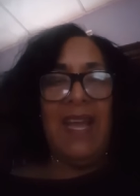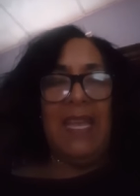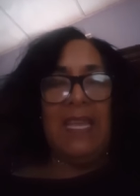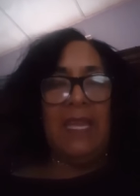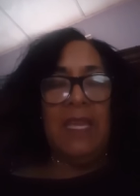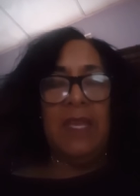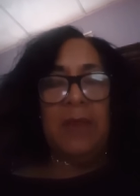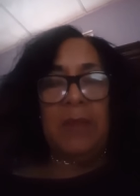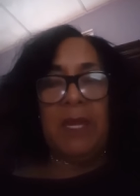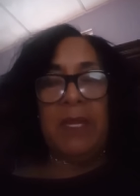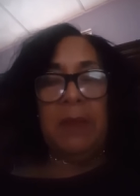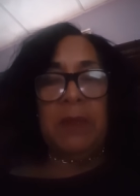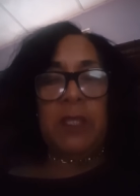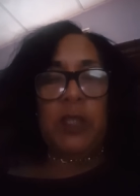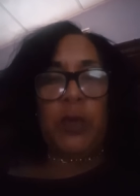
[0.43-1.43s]
Hi, my
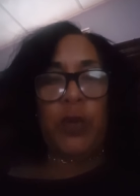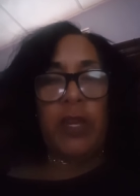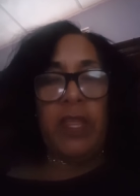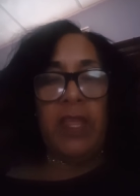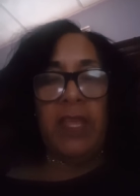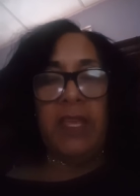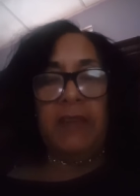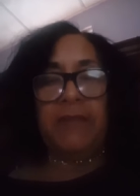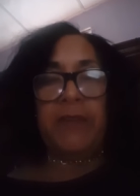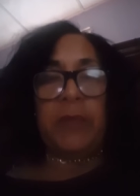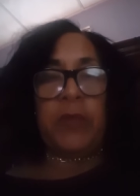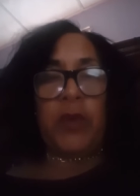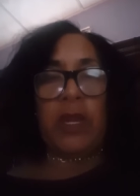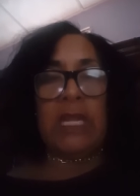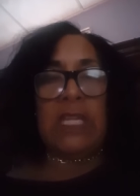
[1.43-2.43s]
name is Dorothy from
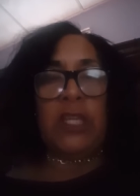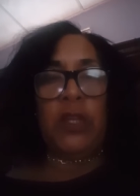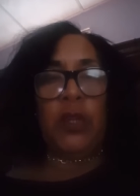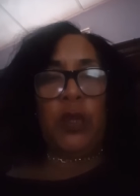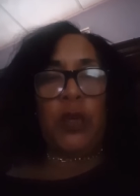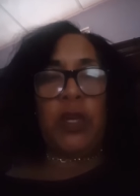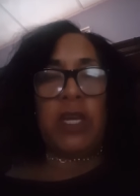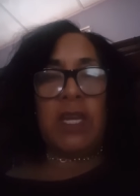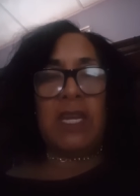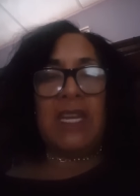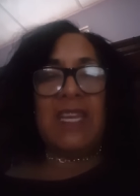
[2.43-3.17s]
Brooklyn, New York.